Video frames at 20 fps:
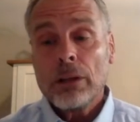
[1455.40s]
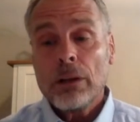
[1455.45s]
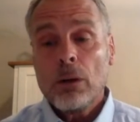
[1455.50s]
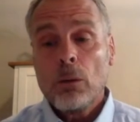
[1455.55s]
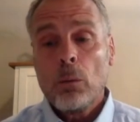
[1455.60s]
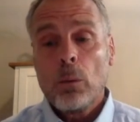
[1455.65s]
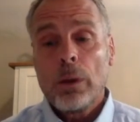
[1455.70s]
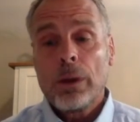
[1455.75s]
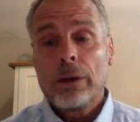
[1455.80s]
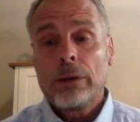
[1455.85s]

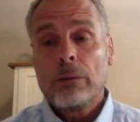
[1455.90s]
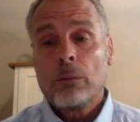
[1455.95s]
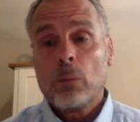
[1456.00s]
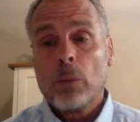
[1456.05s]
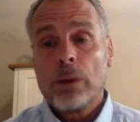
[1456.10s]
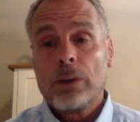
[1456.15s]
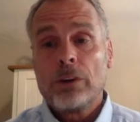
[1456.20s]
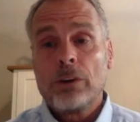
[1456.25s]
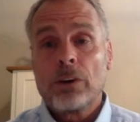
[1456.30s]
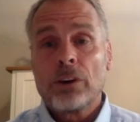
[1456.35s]
when
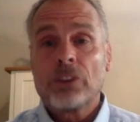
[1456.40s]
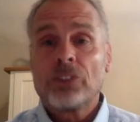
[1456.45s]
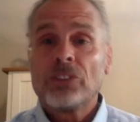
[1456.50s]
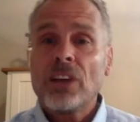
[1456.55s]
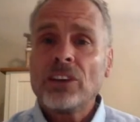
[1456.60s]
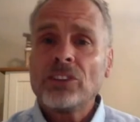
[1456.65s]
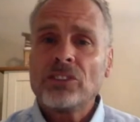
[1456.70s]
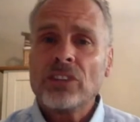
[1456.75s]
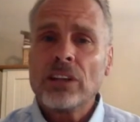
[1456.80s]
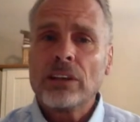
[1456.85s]
when you're
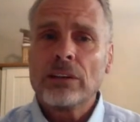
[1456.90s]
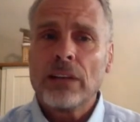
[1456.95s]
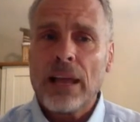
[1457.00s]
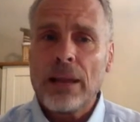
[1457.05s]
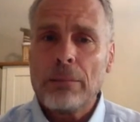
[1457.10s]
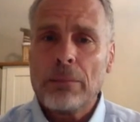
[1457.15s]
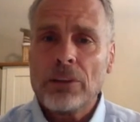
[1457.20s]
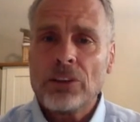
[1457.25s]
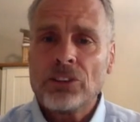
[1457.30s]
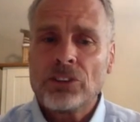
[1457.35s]
assessing
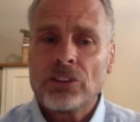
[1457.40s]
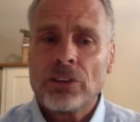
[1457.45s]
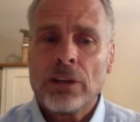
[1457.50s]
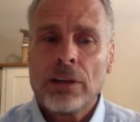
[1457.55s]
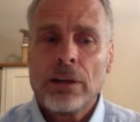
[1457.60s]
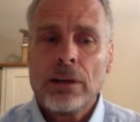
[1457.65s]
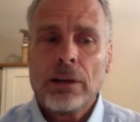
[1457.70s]
lameness,